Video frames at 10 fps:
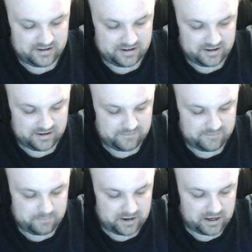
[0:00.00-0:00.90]
of
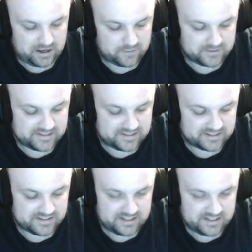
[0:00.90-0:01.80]
pi over
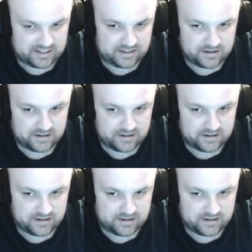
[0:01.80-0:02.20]
16